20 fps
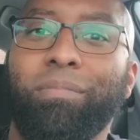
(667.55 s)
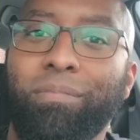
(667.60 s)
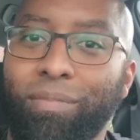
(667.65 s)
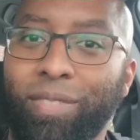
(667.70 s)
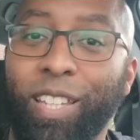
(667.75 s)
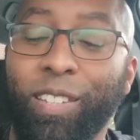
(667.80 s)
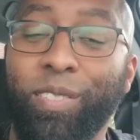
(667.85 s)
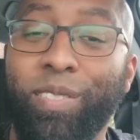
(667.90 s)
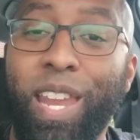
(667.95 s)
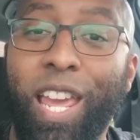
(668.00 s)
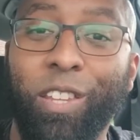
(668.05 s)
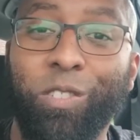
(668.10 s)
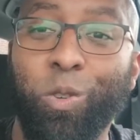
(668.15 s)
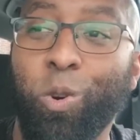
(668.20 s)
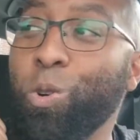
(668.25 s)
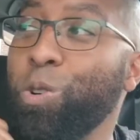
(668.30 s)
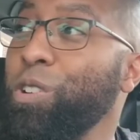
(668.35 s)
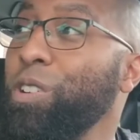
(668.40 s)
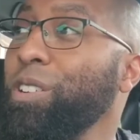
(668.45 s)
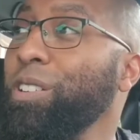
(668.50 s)
This next
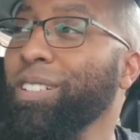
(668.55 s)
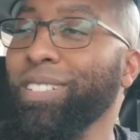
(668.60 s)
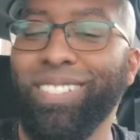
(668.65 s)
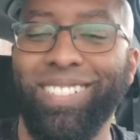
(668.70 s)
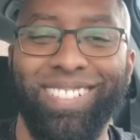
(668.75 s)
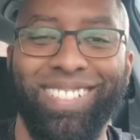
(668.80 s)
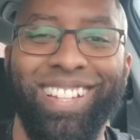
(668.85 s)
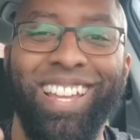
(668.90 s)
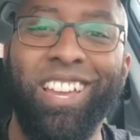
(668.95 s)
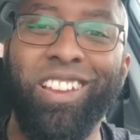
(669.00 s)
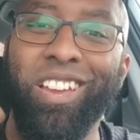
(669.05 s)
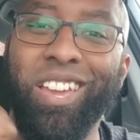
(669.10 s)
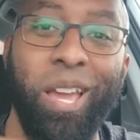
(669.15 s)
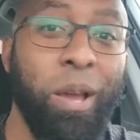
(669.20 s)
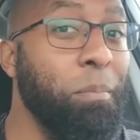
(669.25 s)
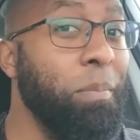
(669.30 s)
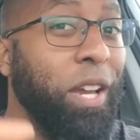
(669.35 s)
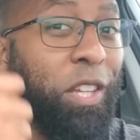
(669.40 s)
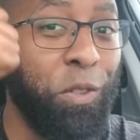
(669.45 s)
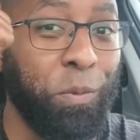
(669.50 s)
order
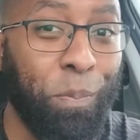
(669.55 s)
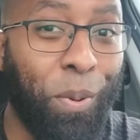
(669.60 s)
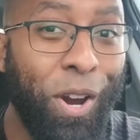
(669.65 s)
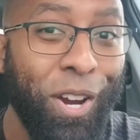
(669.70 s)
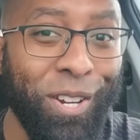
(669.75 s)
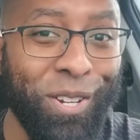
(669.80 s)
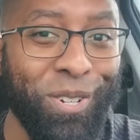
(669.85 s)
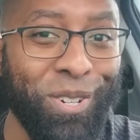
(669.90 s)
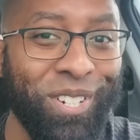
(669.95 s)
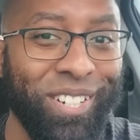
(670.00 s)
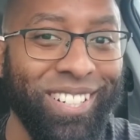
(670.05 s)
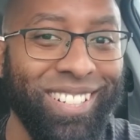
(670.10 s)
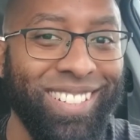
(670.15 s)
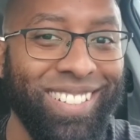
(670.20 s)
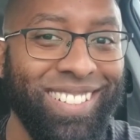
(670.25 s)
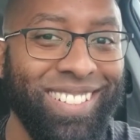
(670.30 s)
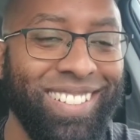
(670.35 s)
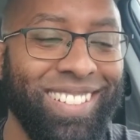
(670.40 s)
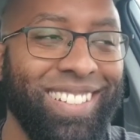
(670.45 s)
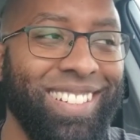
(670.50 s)
and my Spark order
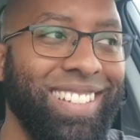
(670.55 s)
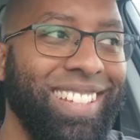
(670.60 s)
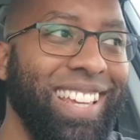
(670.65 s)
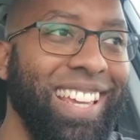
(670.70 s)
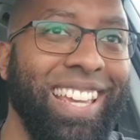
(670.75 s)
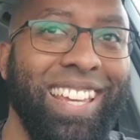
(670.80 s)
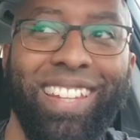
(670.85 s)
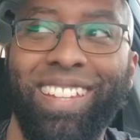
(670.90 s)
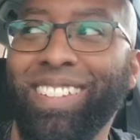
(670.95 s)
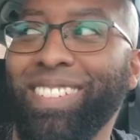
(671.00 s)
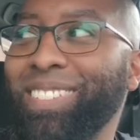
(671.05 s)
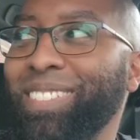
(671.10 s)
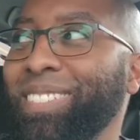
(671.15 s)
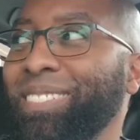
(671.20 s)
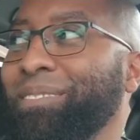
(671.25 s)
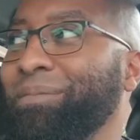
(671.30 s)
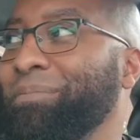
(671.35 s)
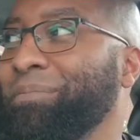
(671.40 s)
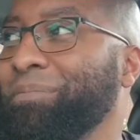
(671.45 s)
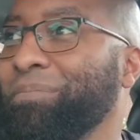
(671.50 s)

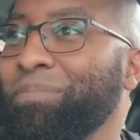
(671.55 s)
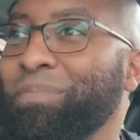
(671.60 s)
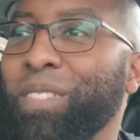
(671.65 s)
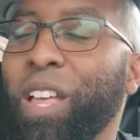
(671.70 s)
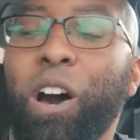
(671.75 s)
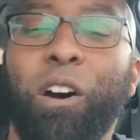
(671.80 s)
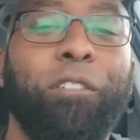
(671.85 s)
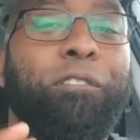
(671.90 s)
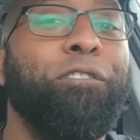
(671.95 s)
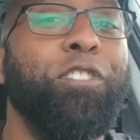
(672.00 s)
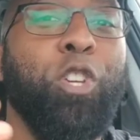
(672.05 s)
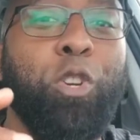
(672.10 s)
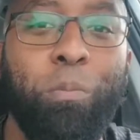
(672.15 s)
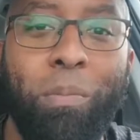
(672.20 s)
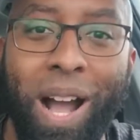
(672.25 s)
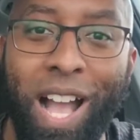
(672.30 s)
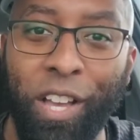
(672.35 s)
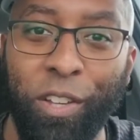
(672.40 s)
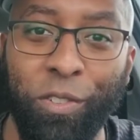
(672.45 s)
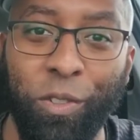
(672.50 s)
is a few
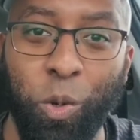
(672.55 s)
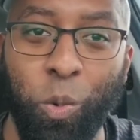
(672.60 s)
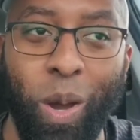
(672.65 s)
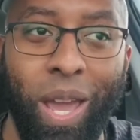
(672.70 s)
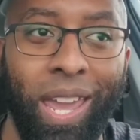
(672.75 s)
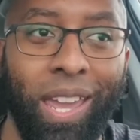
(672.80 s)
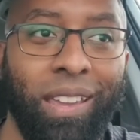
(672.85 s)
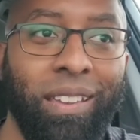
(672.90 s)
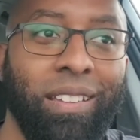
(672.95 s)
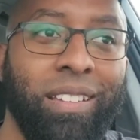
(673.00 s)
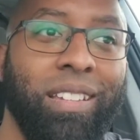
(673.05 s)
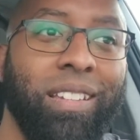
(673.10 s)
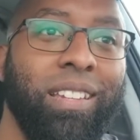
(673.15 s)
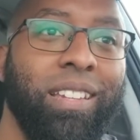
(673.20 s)
miles away.